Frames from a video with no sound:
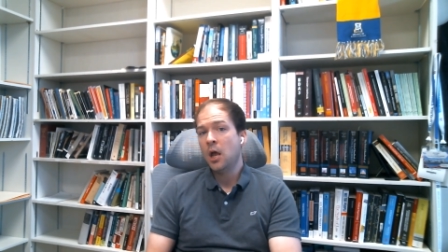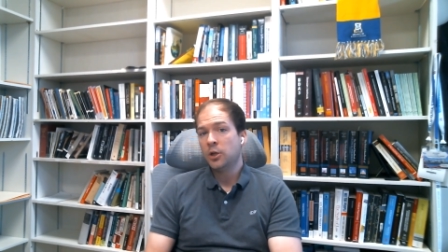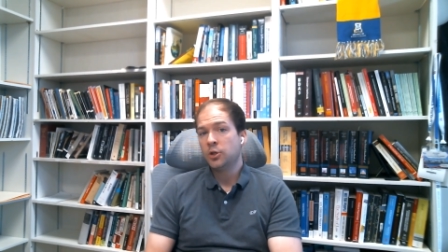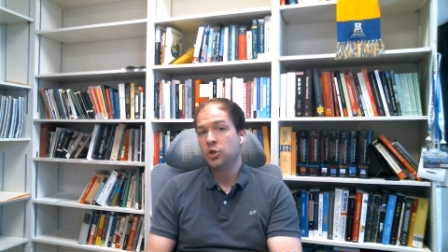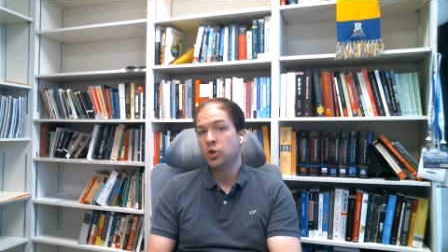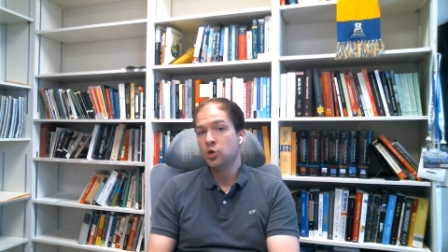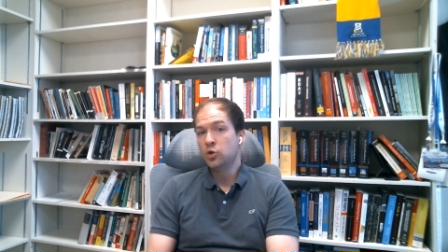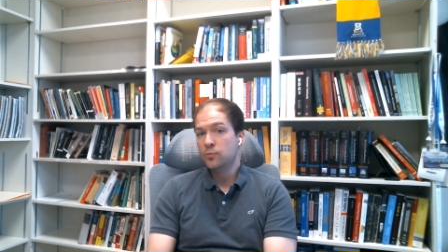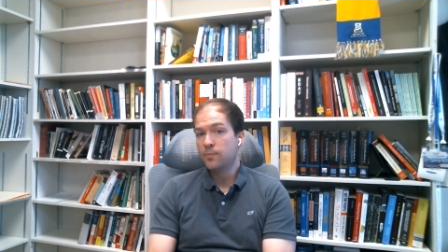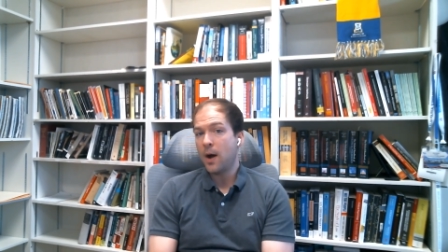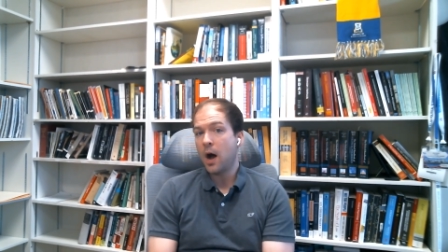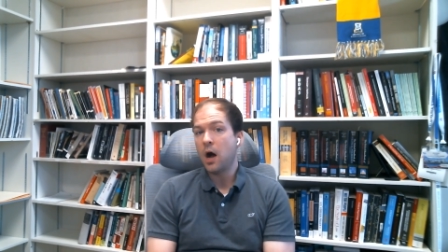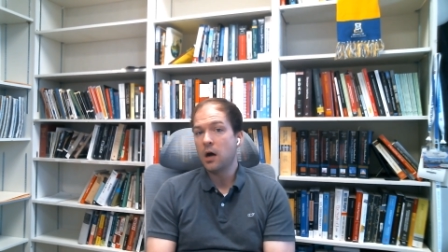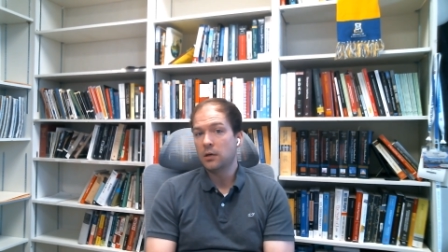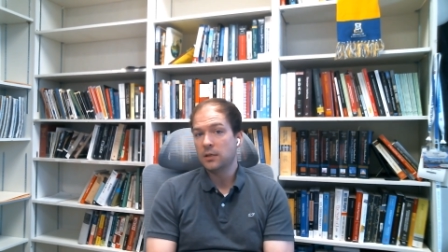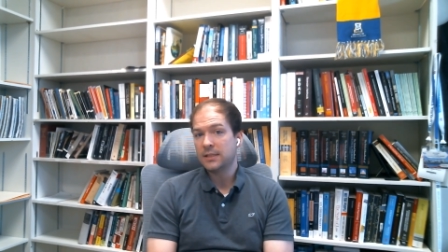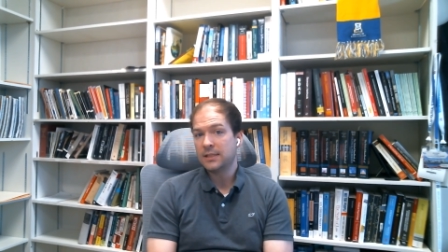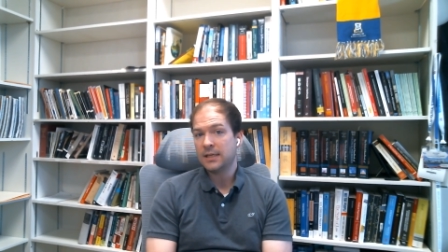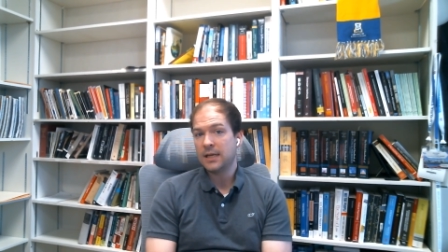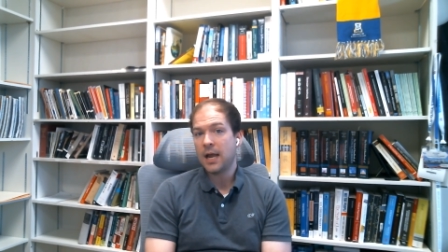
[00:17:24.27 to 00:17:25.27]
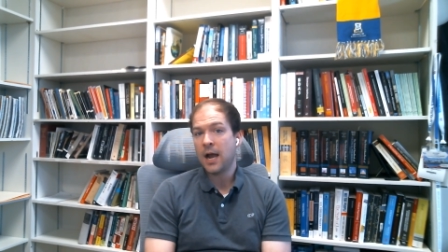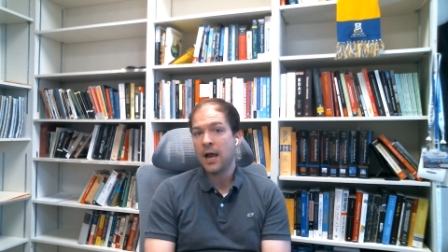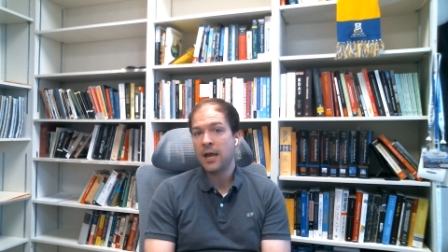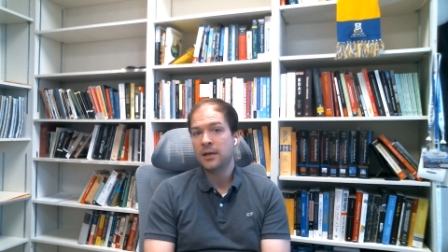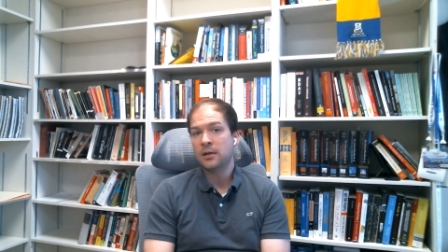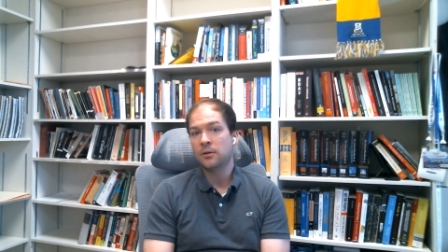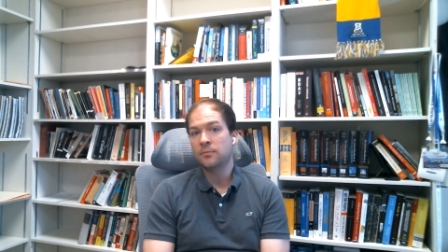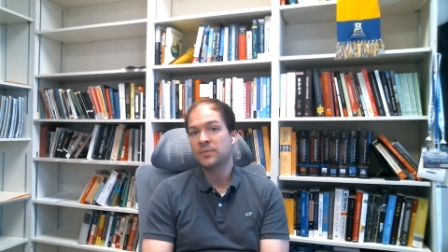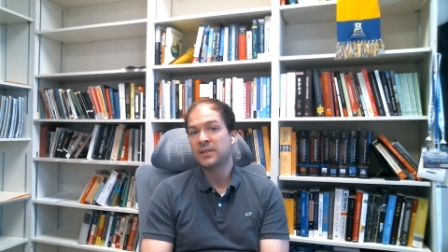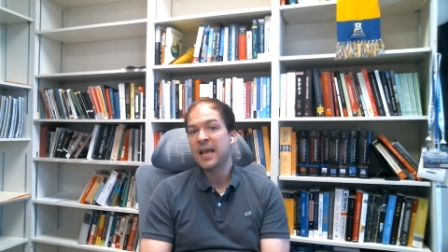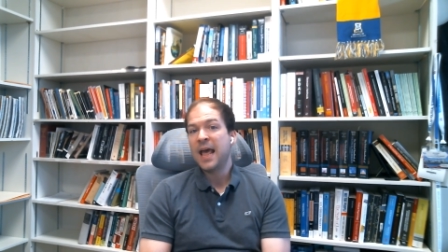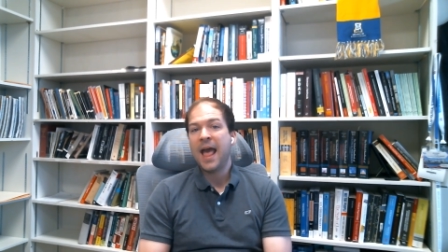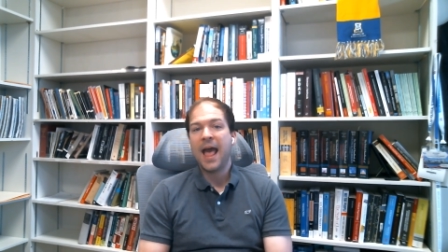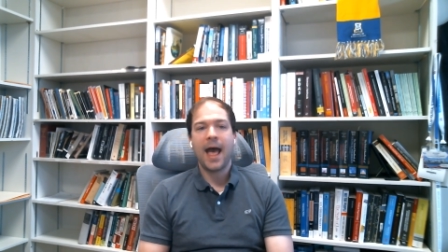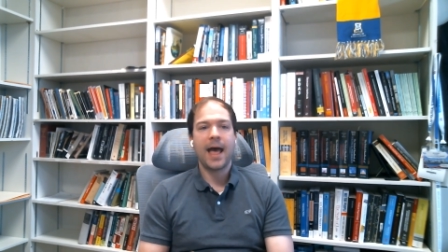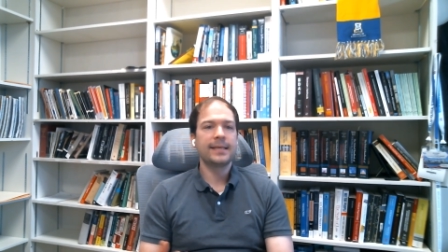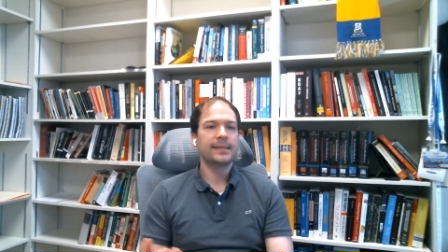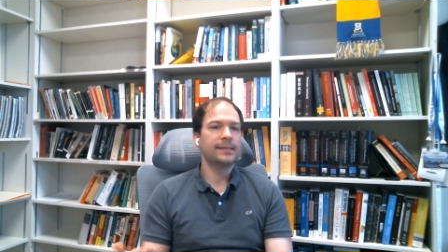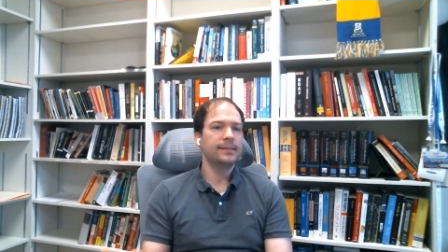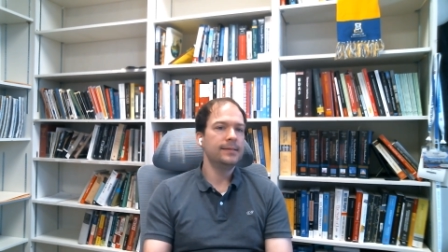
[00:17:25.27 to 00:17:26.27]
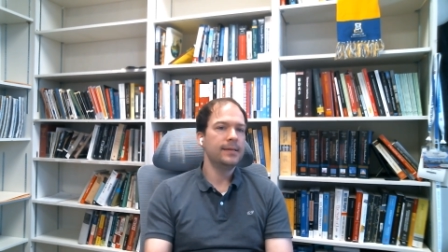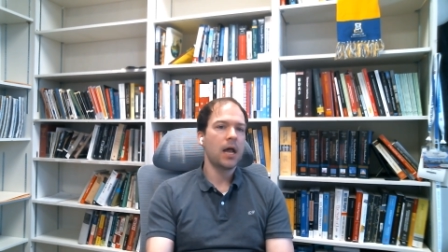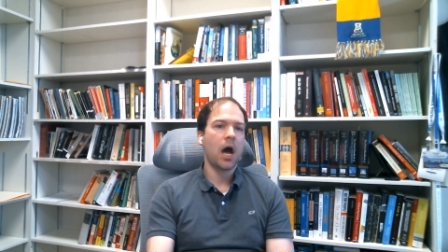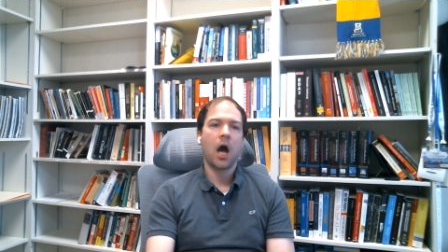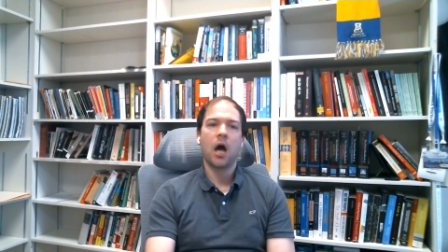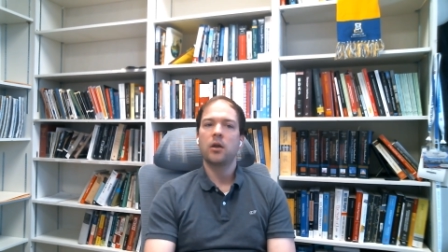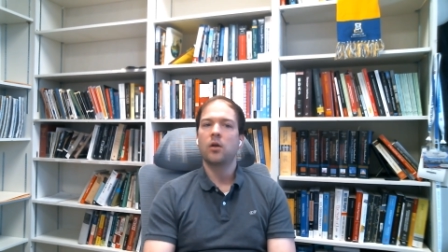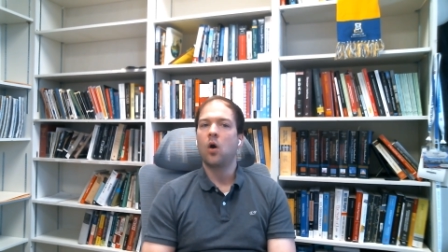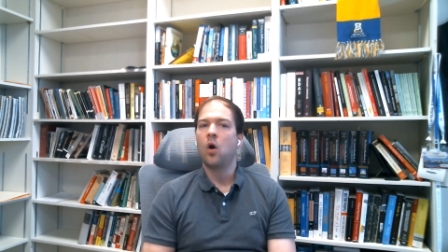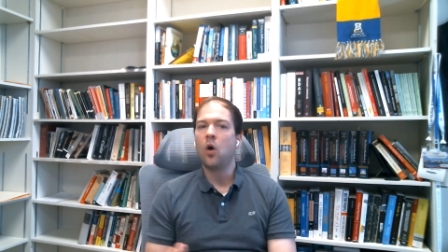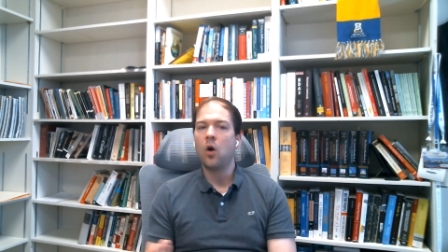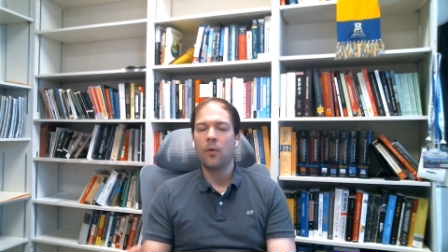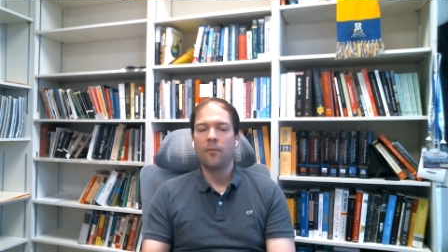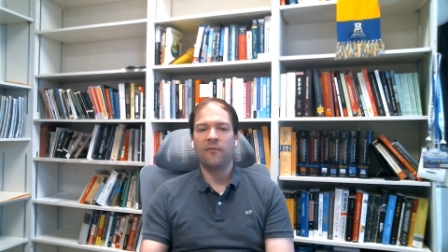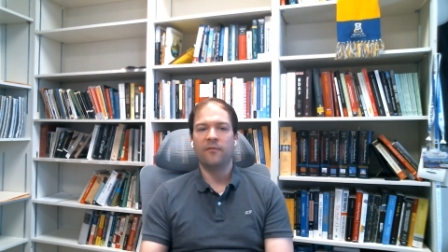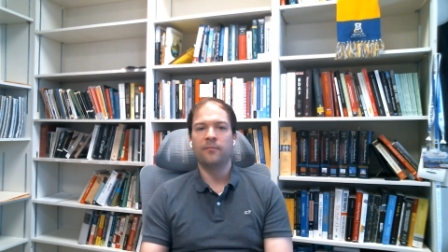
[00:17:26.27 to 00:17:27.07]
to policy items, as not all